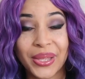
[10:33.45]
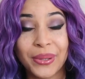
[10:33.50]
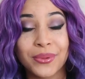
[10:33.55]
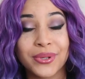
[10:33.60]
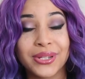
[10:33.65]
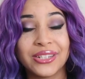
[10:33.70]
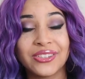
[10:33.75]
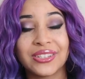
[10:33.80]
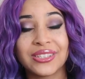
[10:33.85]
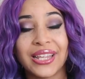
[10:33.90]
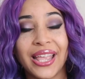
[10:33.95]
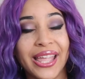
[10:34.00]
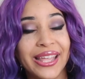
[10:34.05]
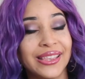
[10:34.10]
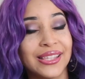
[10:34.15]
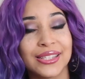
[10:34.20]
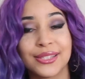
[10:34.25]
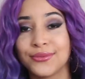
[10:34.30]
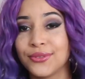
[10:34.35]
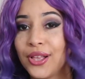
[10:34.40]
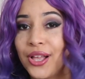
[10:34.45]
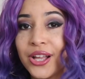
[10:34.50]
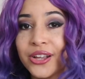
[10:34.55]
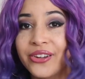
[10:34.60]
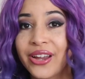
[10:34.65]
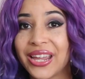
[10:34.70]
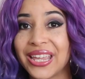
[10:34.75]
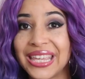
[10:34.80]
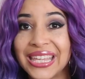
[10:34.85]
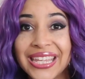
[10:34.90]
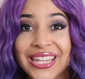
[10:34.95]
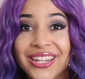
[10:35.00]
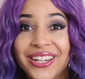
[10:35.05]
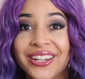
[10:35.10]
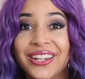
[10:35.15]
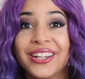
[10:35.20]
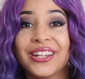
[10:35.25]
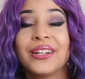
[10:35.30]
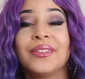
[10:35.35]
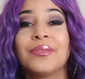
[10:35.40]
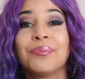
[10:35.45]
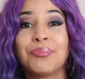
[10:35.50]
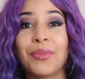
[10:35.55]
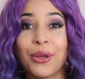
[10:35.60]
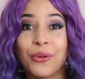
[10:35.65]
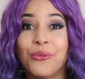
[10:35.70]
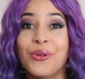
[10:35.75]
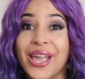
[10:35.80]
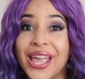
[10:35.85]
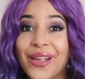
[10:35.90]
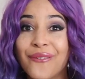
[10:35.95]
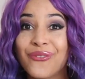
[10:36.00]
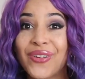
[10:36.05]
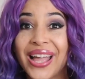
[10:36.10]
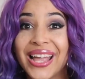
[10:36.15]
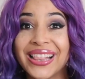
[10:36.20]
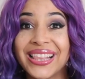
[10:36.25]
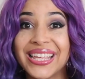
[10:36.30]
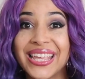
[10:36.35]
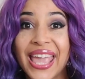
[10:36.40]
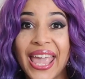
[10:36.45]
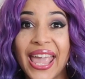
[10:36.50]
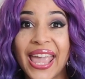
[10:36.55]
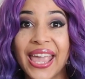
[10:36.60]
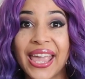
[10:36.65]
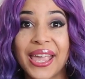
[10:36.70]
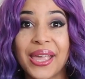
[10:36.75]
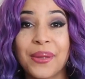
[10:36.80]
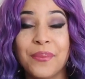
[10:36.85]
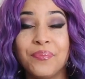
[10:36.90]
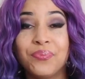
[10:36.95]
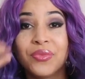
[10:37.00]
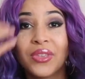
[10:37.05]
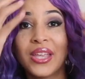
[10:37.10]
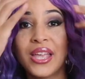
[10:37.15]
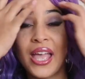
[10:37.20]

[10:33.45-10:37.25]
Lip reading: I'm gonna just end this vlog right here. My wig finally came.